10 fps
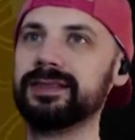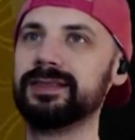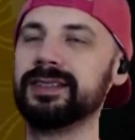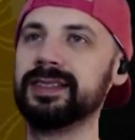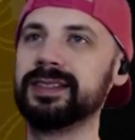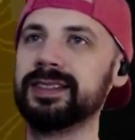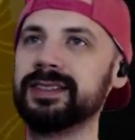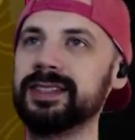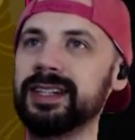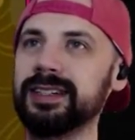this
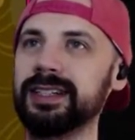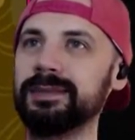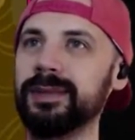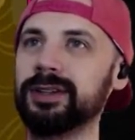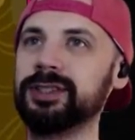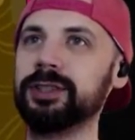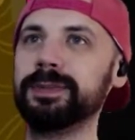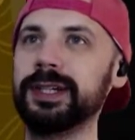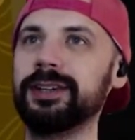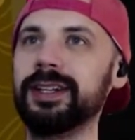sickly
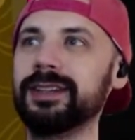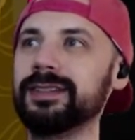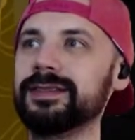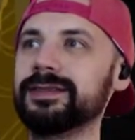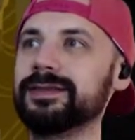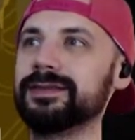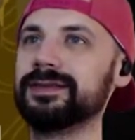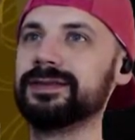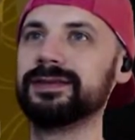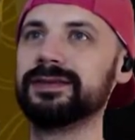marsupial.
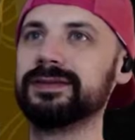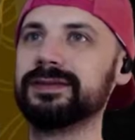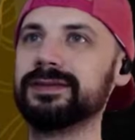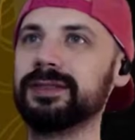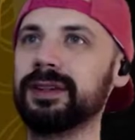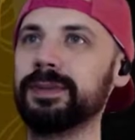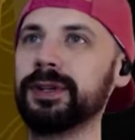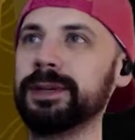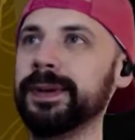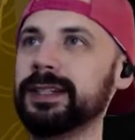Are
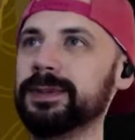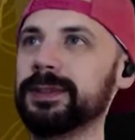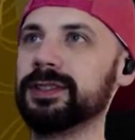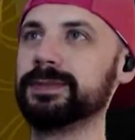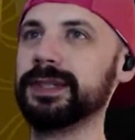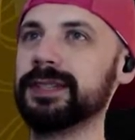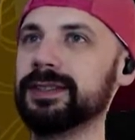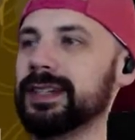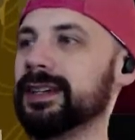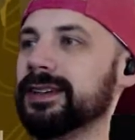porcupines
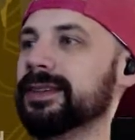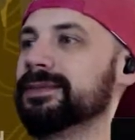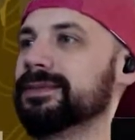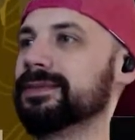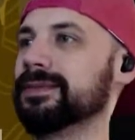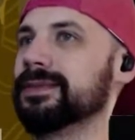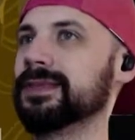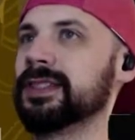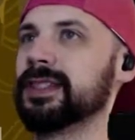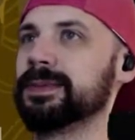marsupials? I don't know.
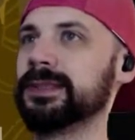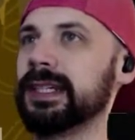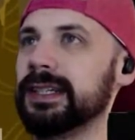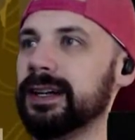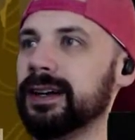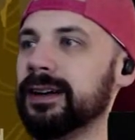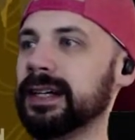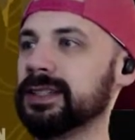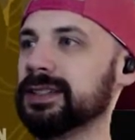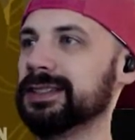Let's just pretend they are. All
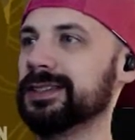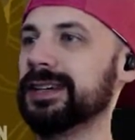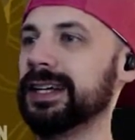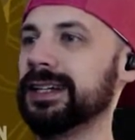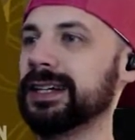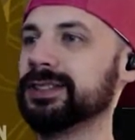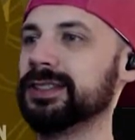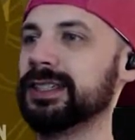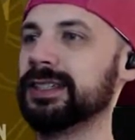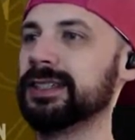right, so let's go ahead and
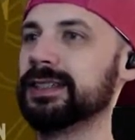actually